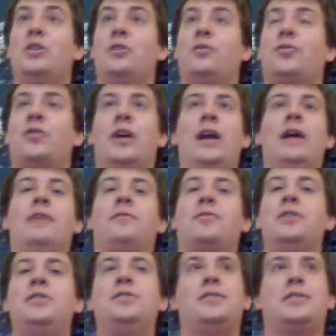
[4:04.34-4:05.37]
for
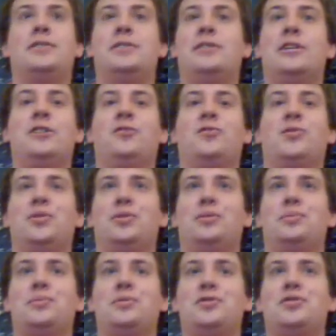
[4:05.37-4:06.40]
every
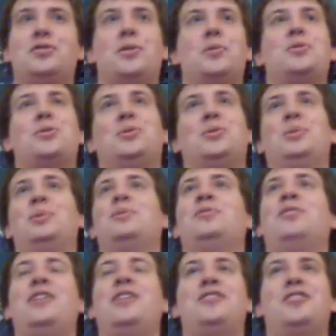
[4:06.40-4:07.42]
successful social
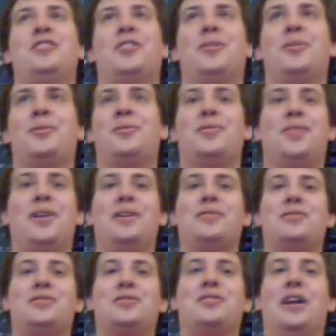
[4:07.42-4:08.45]
venture,
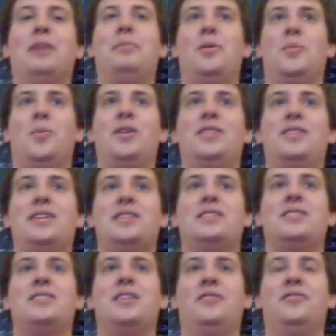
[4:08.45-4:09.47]
there's going to be one
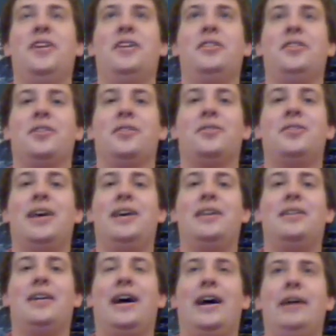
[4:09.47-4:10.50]
that's a failure that
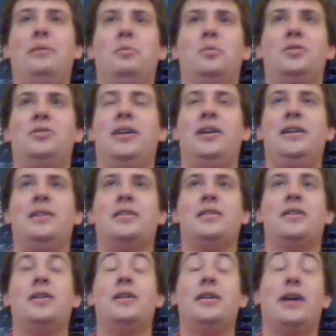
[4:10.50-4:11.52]
I will
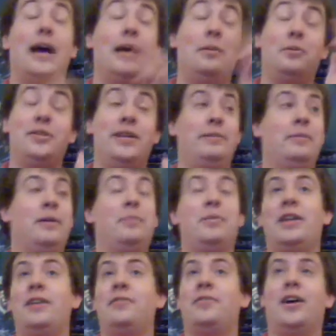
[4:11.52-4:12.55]
take people
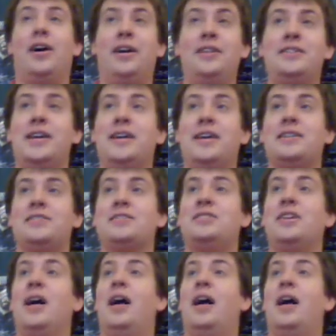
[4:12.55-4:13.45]
out of context.